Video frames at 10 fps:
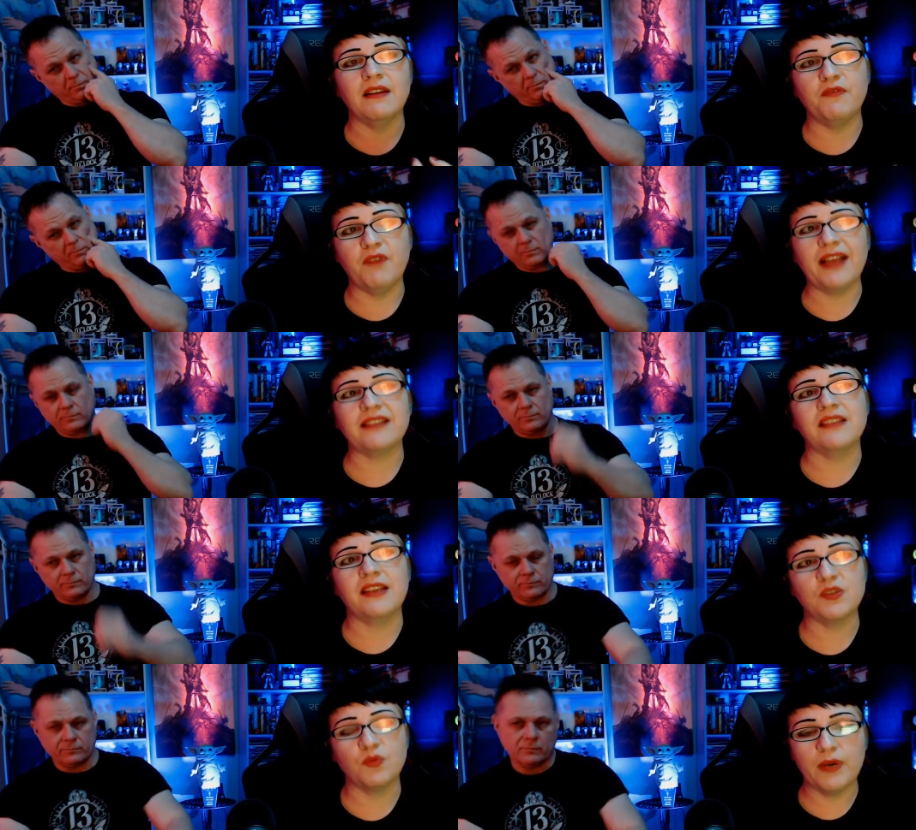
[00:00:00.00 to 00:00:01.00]
Speaker 1: effects
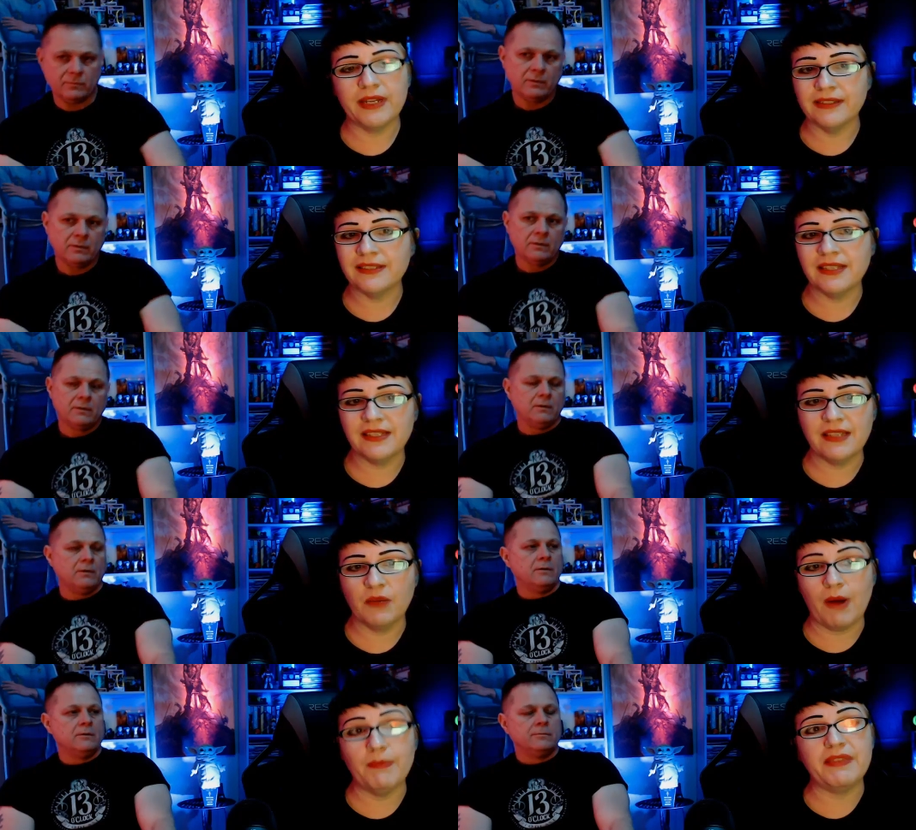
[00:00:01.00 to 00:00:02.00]
like as realistic as
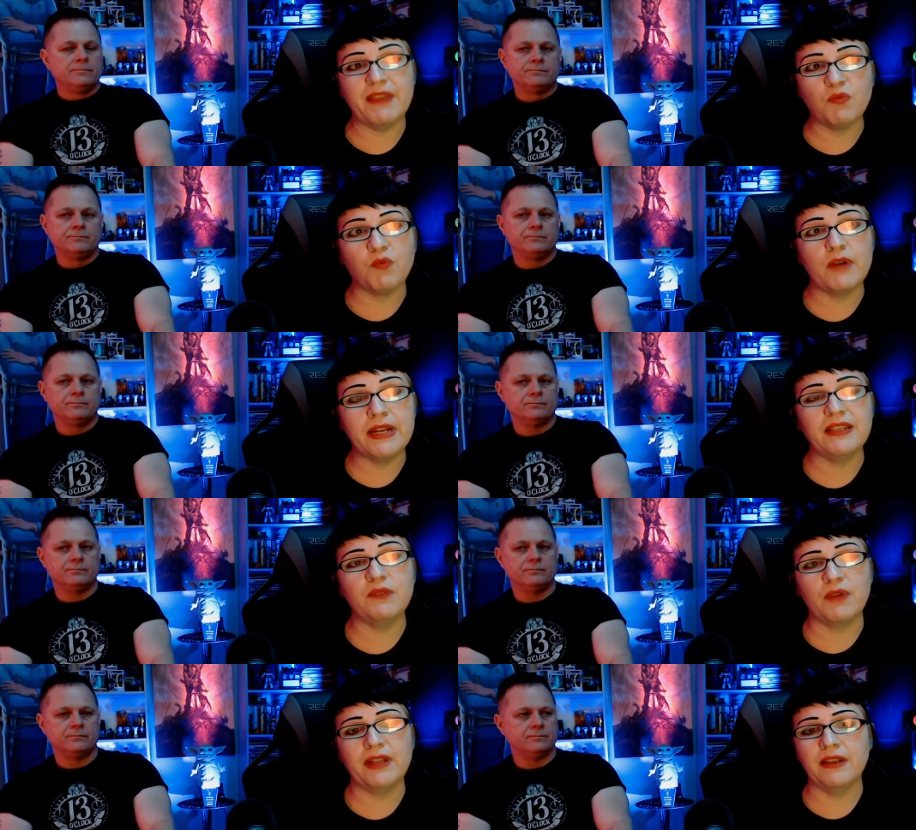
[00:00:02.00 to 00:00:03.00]
they were, I mean, they
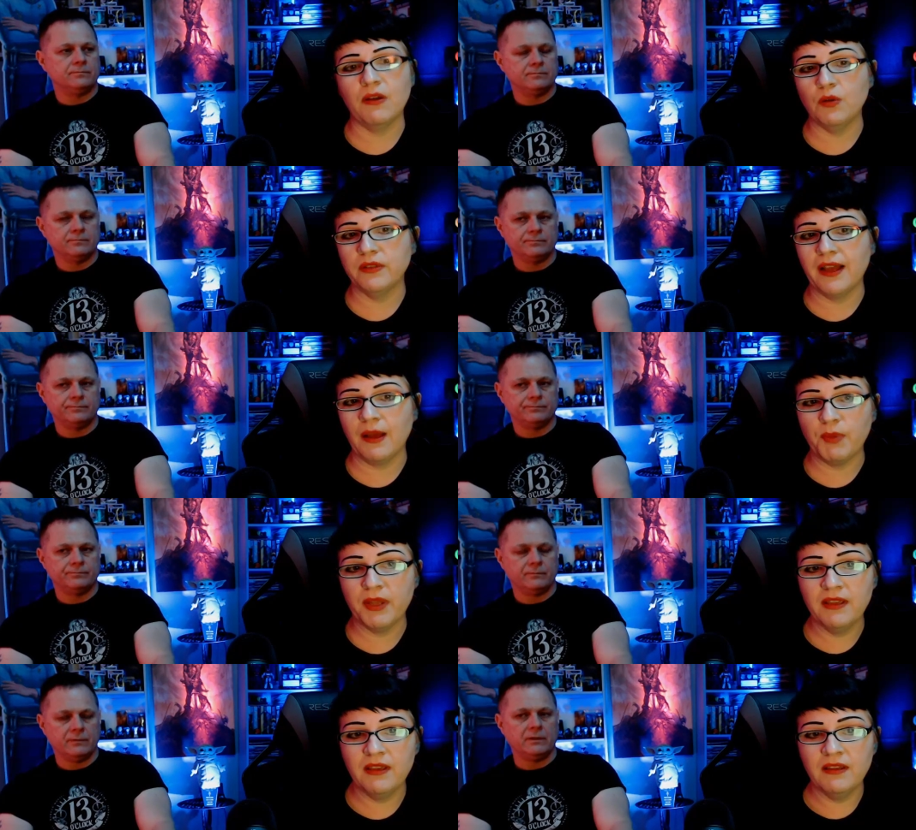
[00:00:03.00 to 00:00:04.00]
really, really hold up.
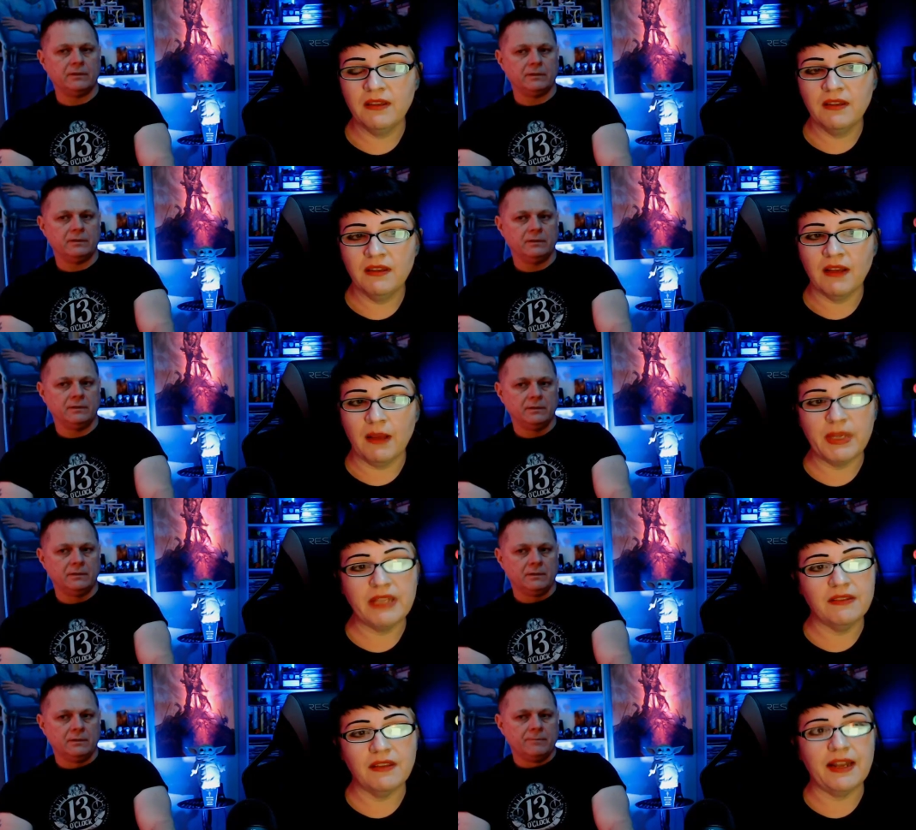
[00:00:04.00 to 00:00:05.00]
Yeah. I
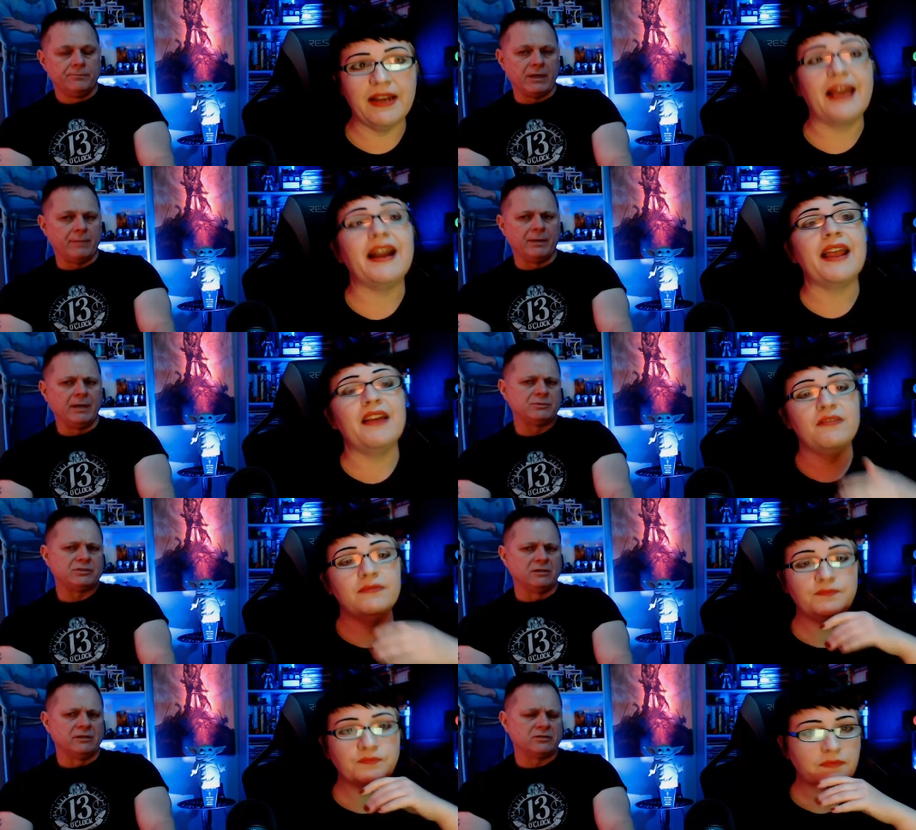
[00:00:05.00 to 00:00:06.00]
mean, and, and yeah, I Bub have,
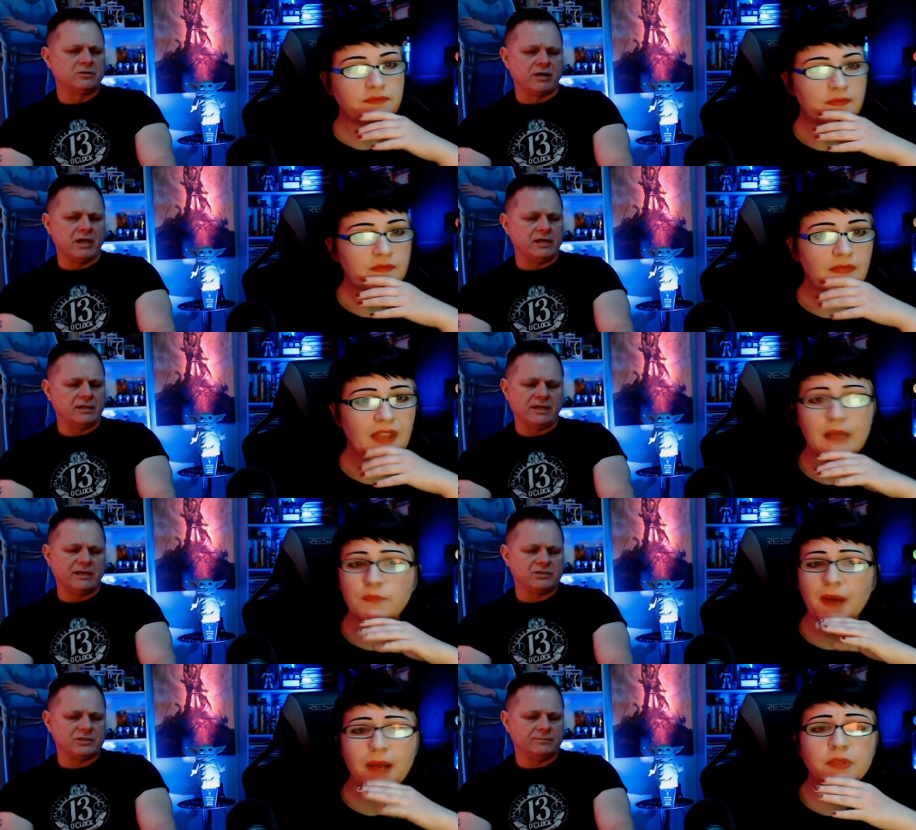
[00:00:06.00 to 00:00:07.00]
Speaker 2: still looked great.
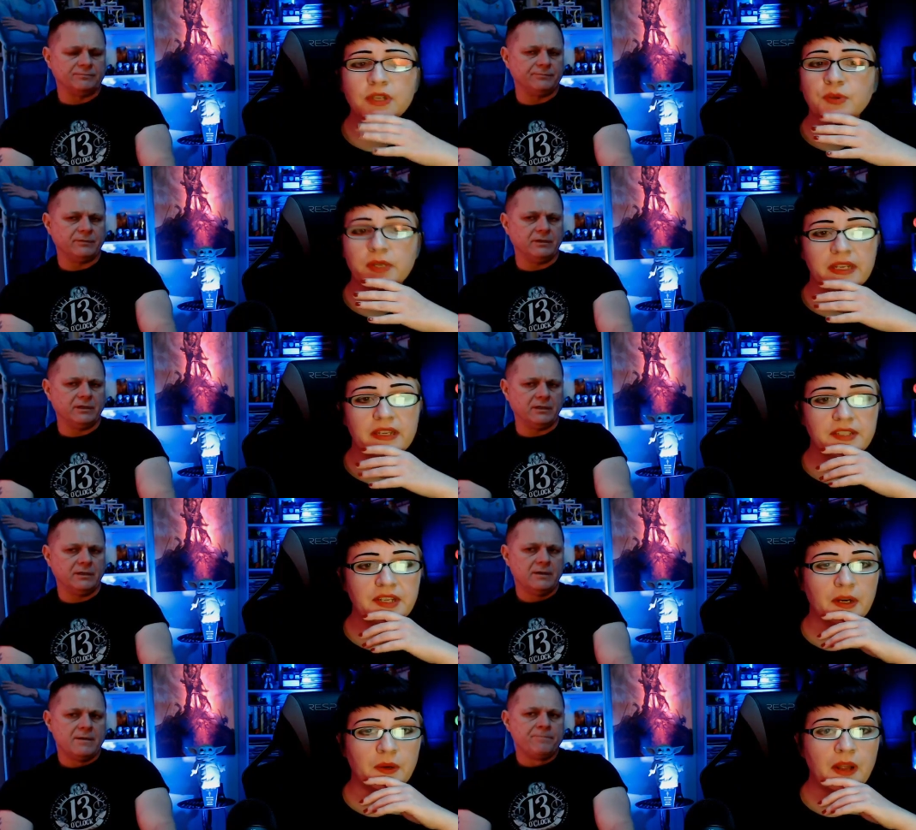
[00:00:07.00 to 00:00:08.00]
and Bub said, looked really yeah. good
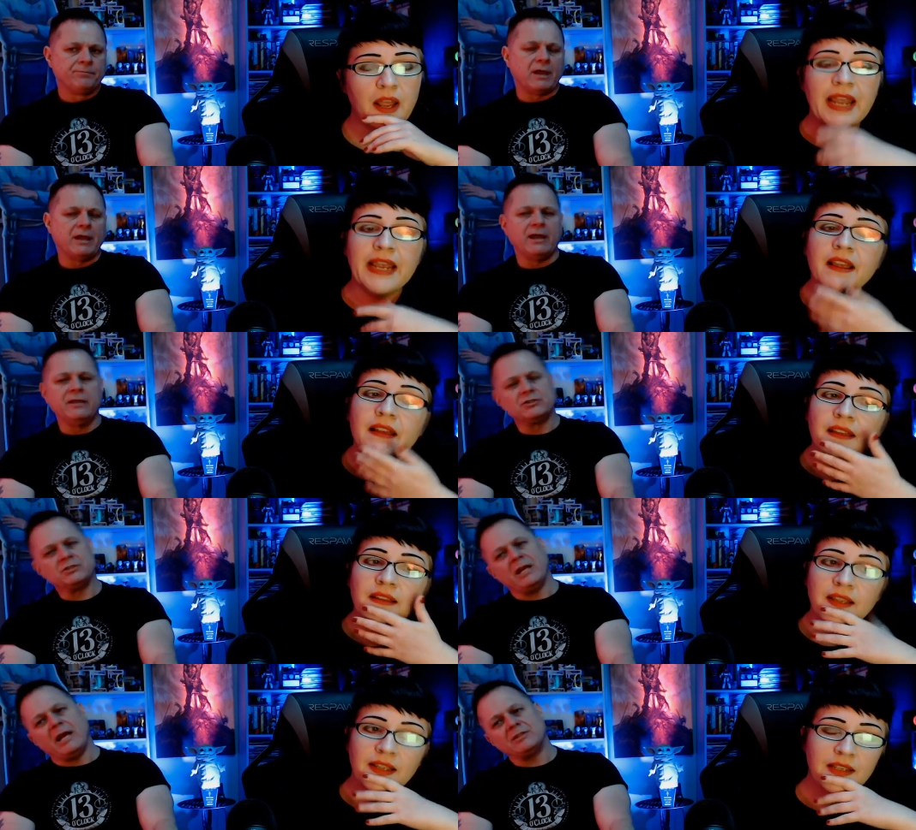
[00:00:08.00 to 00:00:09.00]
too. I, I,
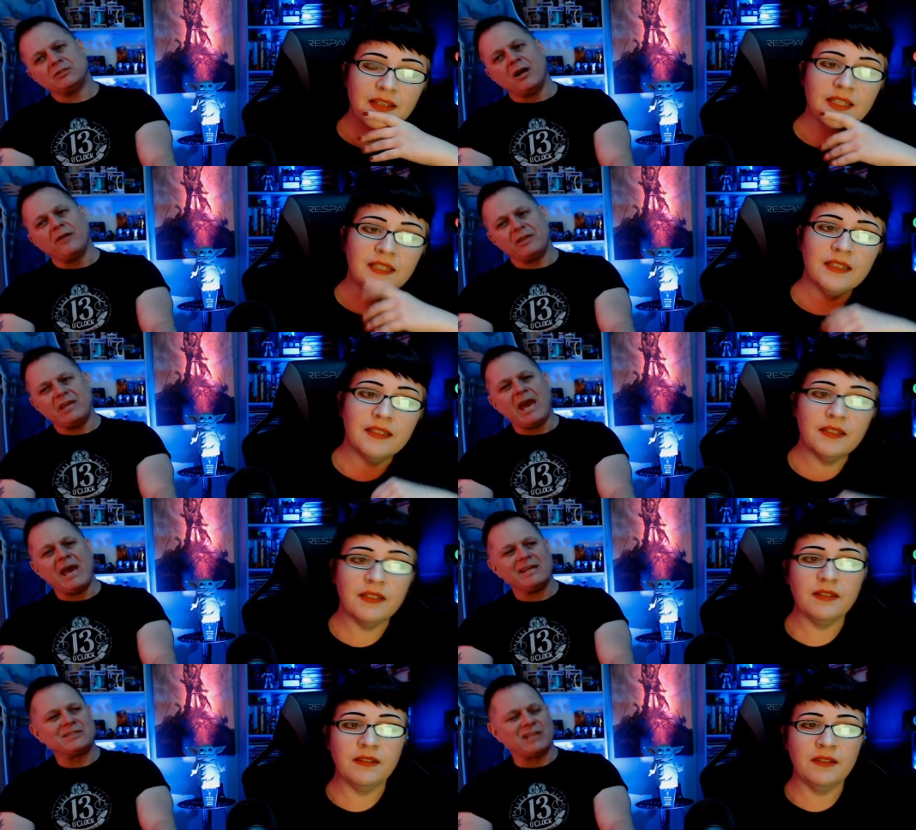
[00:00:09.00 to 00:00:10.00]
understand. I saw the
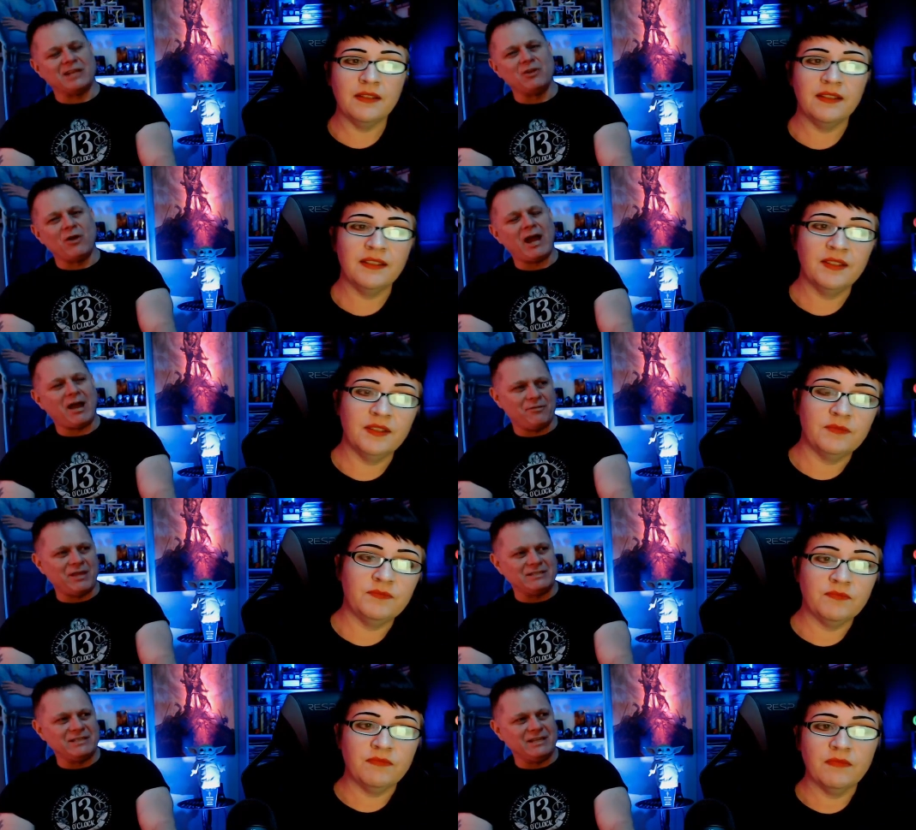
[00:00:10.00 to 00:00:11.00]
gags. I know how
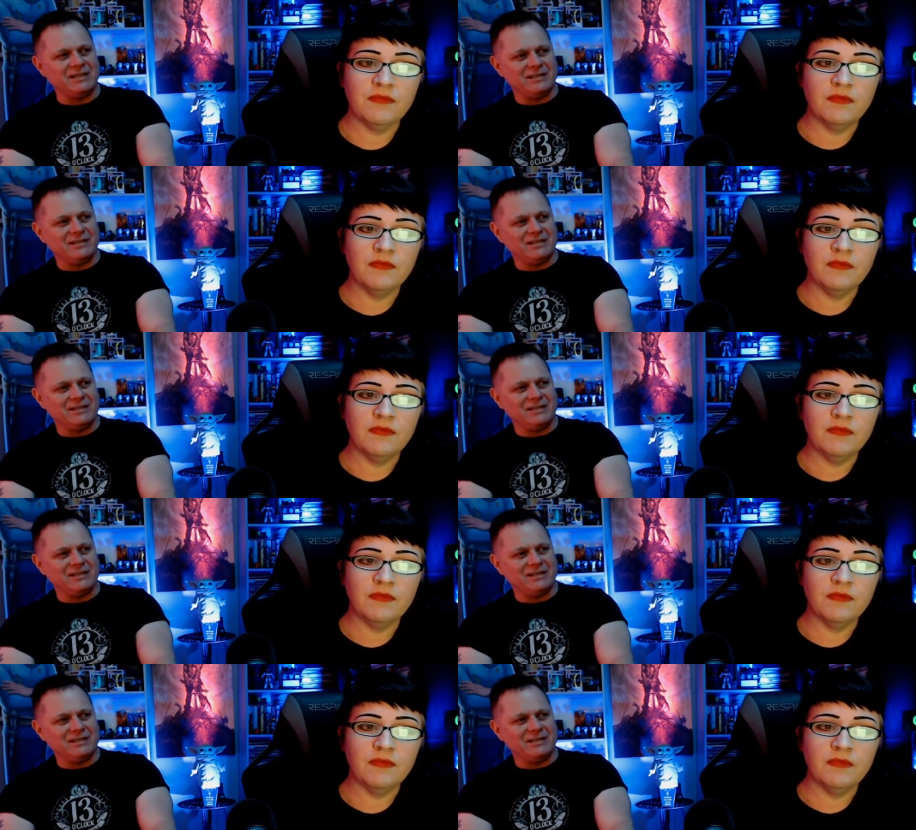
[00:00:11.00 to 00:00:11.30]
they did it.